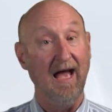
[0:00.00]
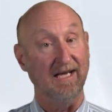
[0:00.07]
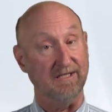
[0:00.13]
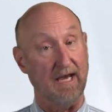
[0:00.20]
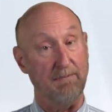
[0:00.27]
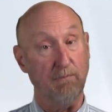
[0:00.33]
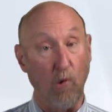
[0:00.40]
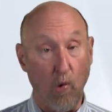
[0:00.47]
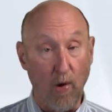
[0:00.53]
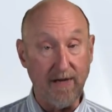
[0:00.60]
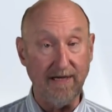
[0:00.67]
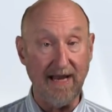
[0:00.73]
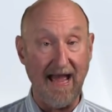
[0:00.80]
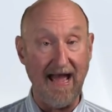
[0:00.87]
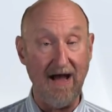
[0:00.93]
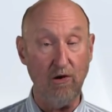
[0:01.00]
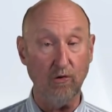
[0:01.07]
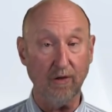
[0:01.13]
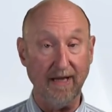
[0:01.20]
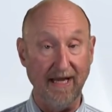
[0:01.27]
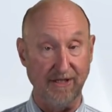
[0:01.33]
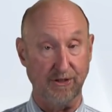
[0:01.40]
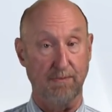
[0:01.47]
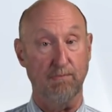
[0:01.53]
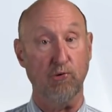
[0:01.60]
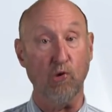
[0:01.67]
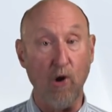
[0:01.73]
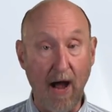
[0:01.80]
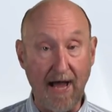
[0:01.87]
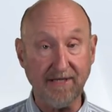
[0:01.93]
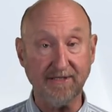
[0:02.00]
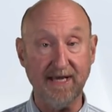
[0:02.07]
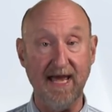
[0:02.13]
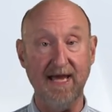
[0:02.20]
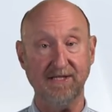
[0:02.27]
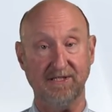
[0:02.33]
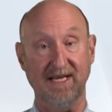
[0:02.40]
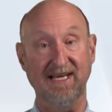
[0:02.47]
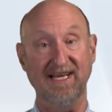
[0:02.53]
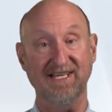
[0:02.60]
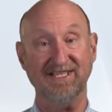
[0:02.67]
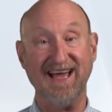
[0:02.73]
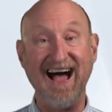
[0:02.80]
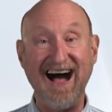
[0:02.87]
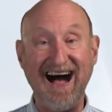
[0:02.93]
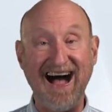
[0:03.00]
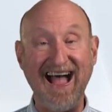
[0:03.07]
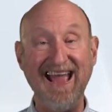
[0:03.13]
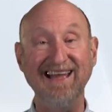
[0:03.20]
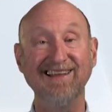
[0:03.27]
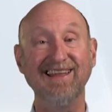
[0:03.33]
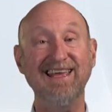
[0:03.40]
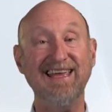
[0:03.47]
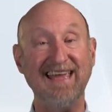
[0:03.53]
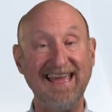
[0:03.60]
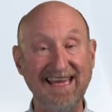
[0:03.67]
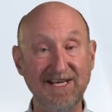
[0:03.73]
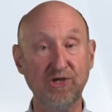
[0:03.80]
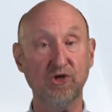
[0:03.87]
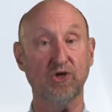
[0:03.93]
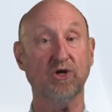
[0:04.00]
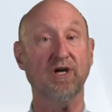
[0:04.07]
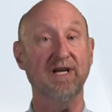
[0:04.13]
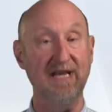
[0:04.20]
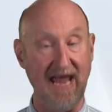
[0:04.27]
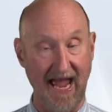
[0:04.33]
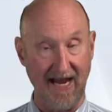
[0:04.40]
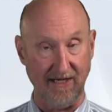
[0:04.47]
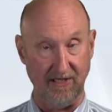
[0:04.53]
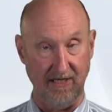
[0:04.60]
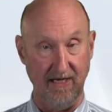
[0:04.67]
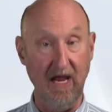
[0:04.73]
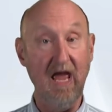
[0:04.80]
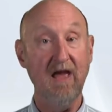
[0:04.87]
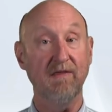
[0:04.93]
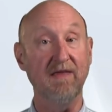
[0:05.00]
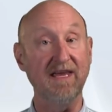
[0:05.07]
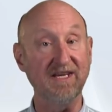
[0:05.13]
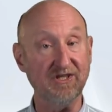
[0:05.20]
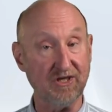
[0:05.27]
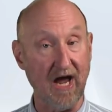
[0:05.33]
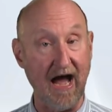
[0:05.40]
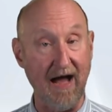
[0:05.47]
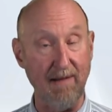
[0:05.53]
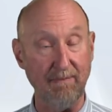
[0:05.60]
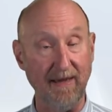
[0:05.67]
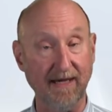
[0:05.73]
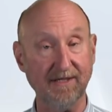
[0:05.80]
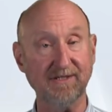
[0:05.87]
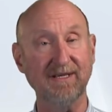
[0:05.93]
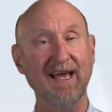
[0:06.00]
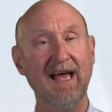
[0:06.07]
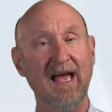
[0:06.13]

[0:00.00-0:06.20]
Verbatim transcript: As I pointed out, it's a process. It is highly interconnected, these topics.